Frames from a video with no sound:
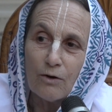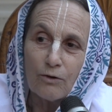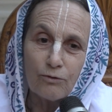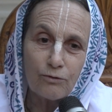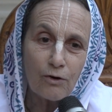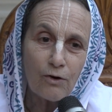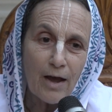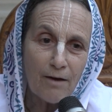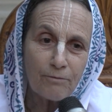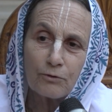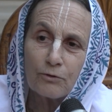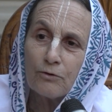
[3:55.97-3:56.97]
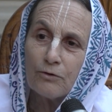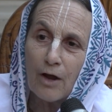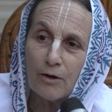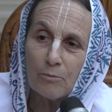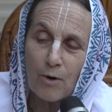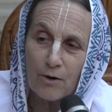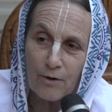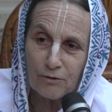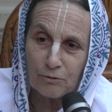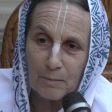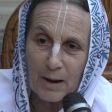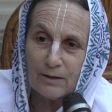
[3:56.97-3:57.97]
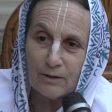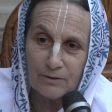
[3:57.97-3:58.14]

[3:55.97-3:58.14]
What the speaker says: So after Nanda Maharaj paid